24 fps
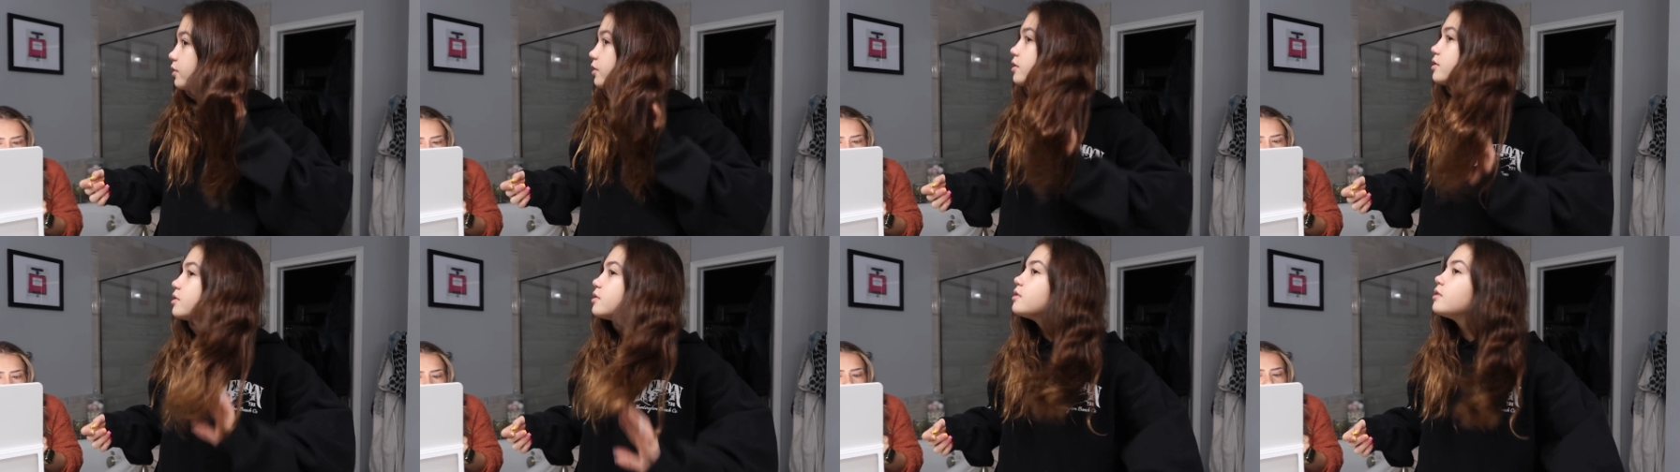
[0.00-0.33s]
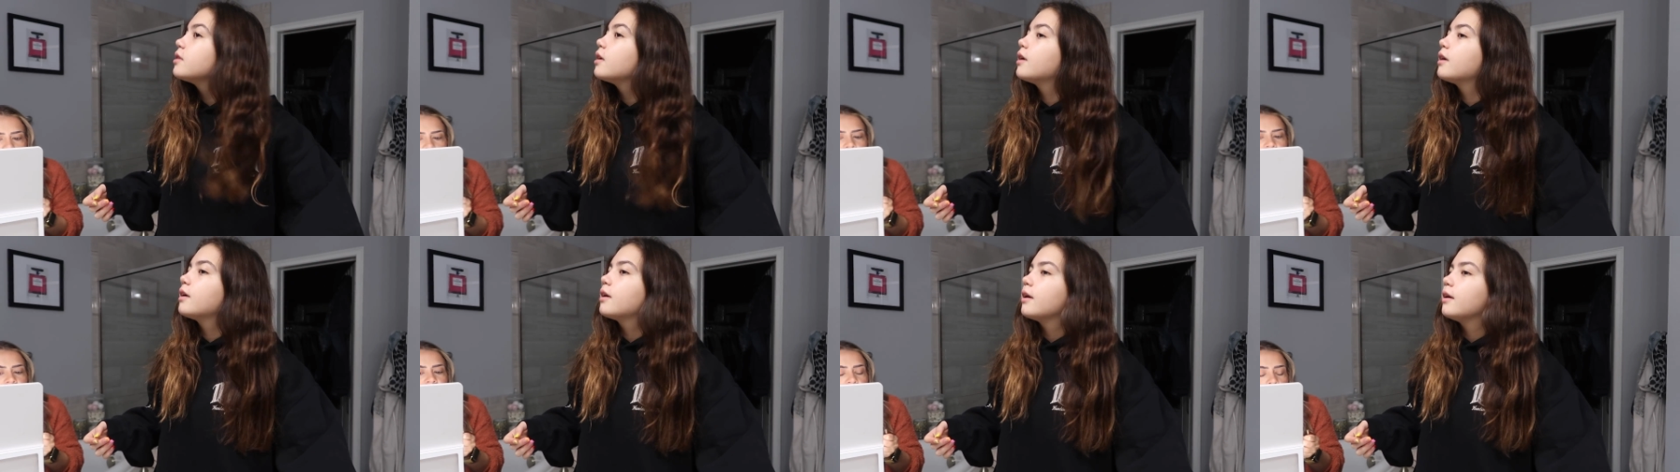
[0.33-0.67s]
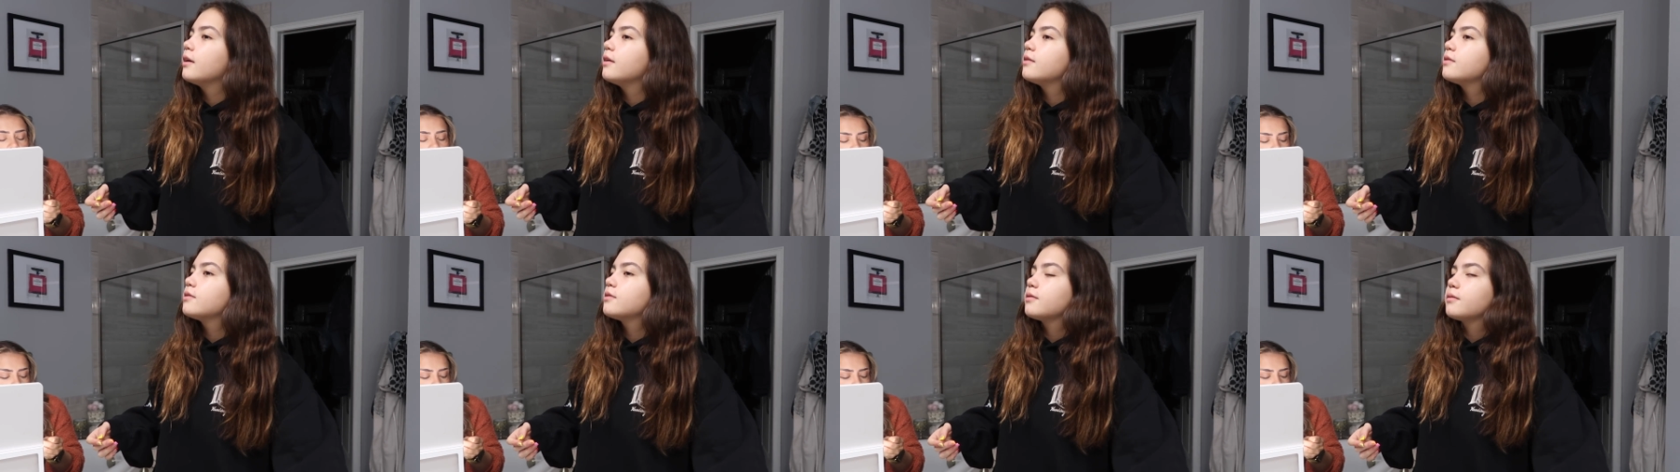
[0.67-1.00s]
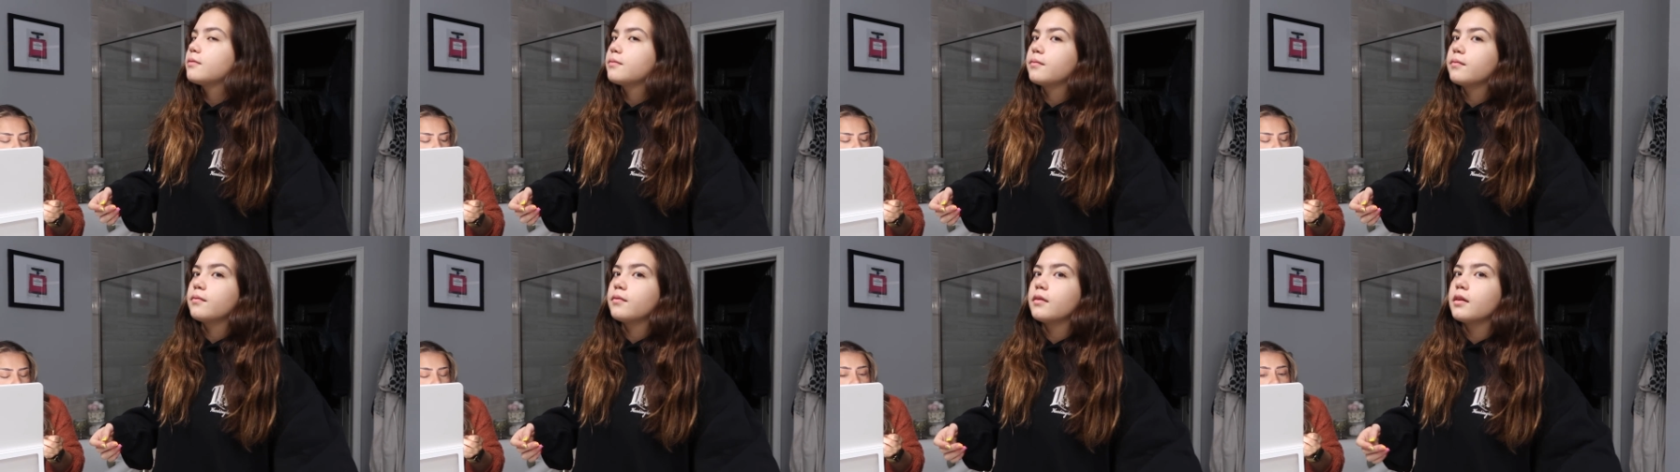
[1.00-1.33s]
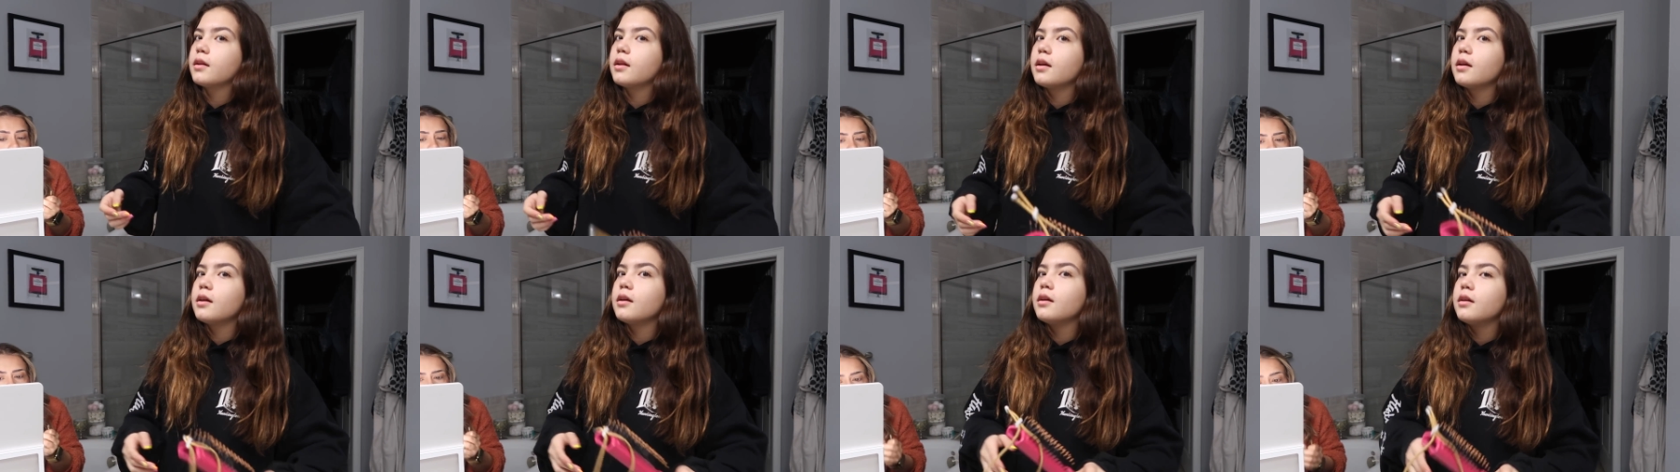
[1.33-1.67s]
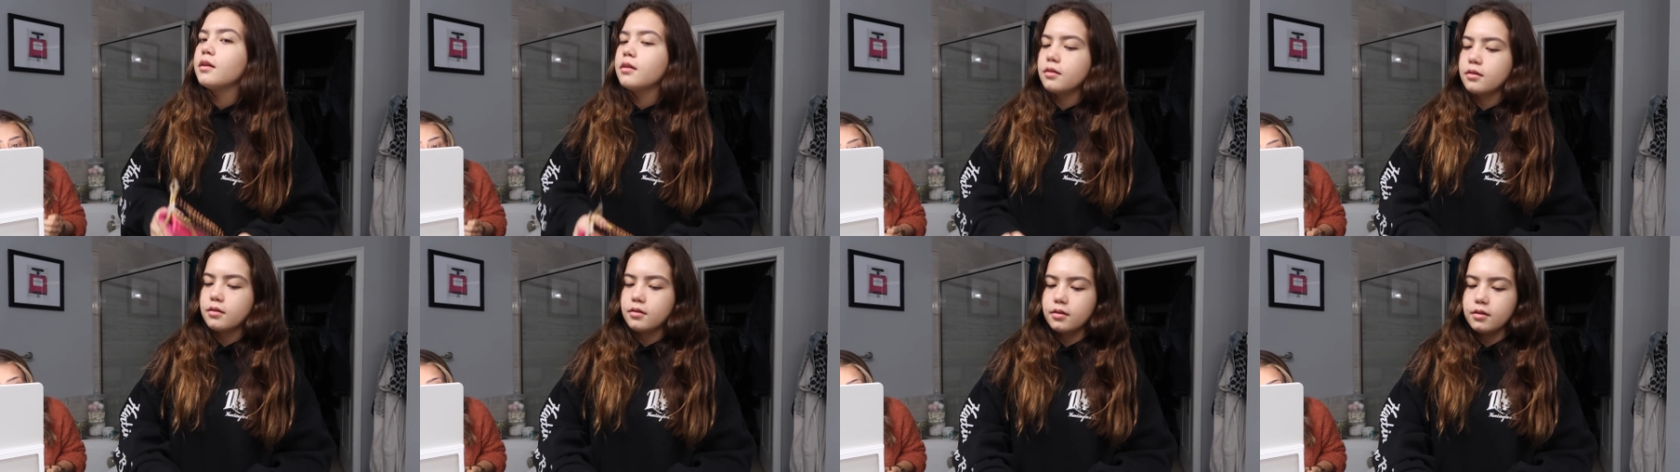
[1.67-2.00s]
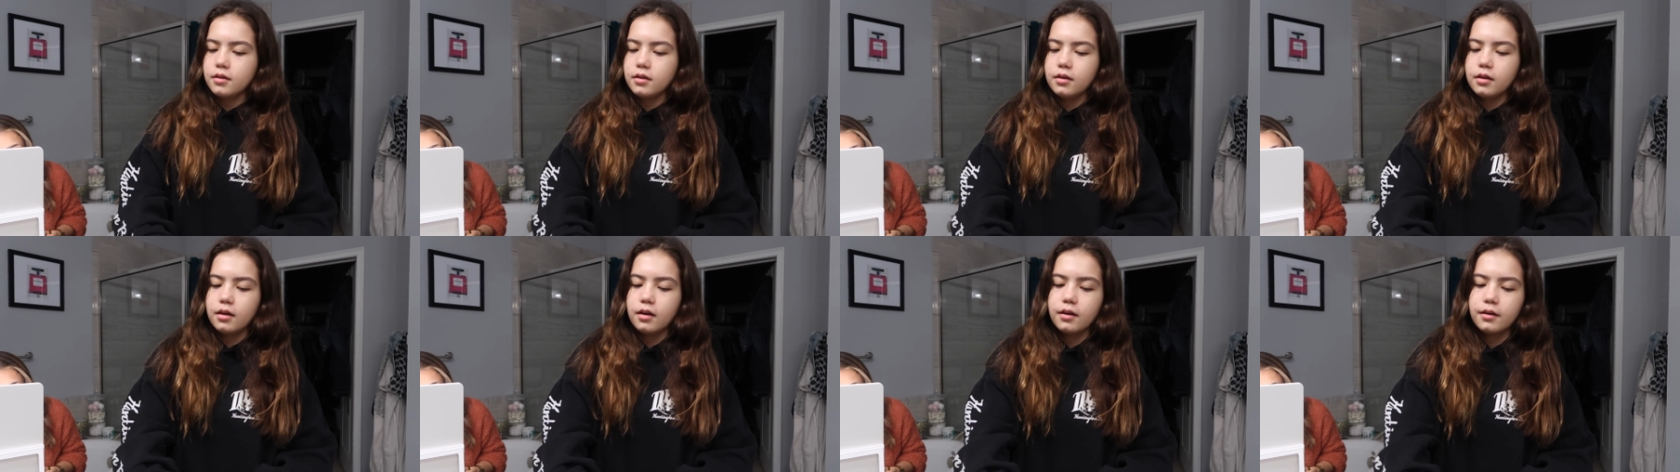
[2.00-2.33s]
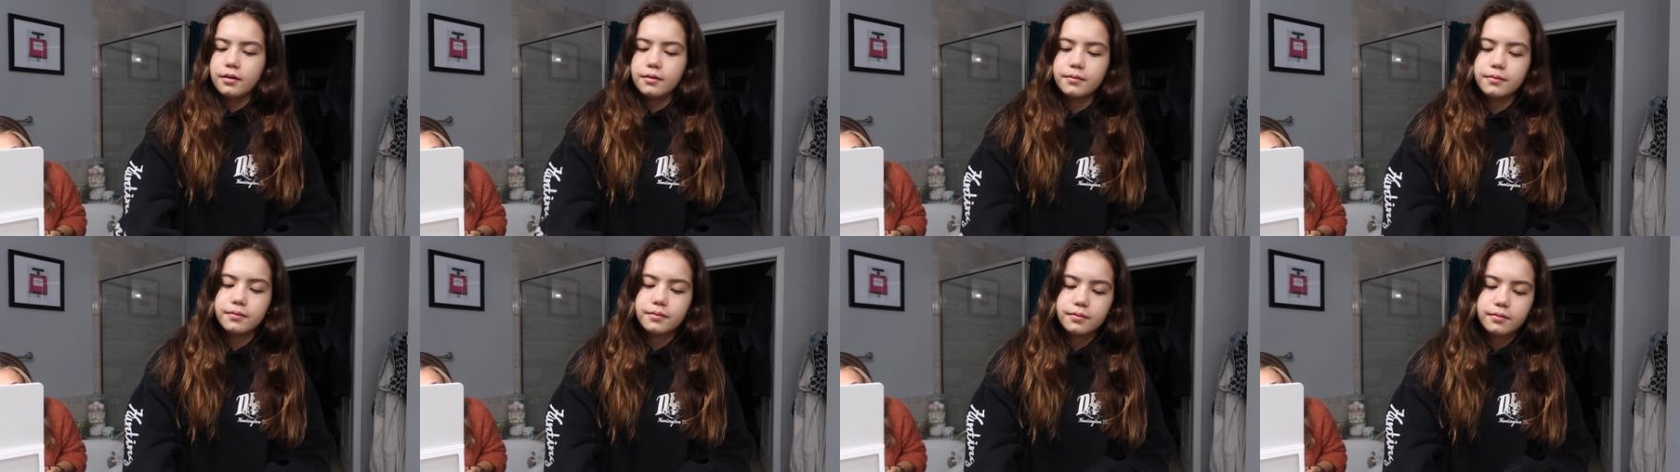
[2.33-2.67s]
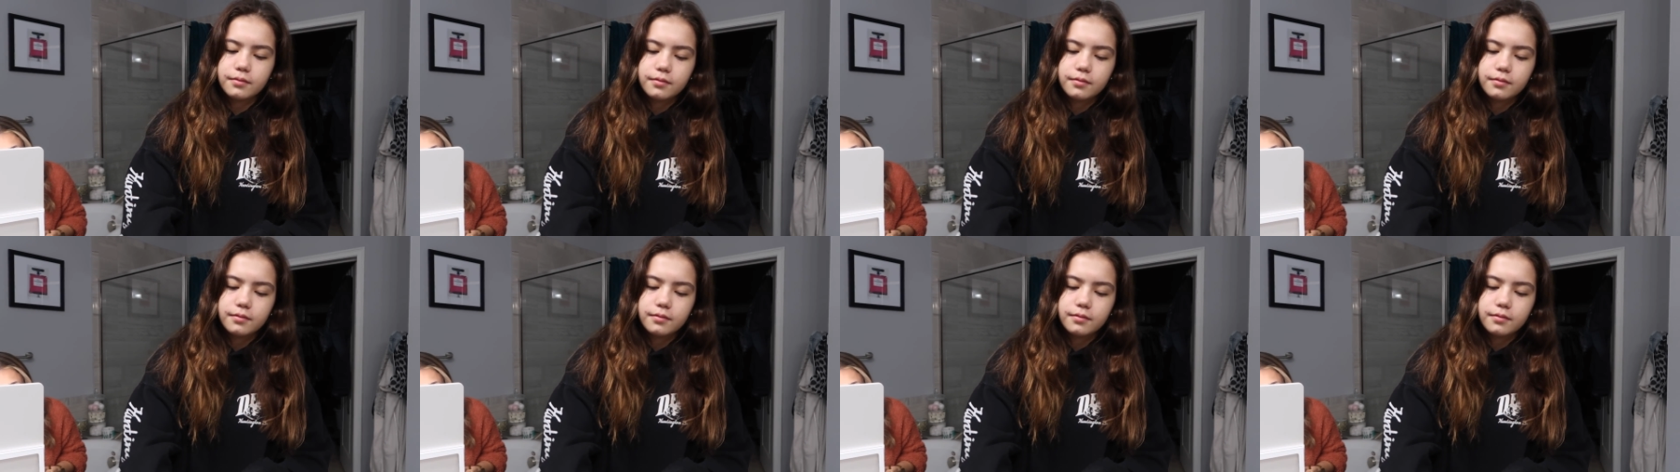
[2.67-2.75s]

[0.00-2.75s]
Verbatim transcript: Everybody said that you're gonna get dress Yeah.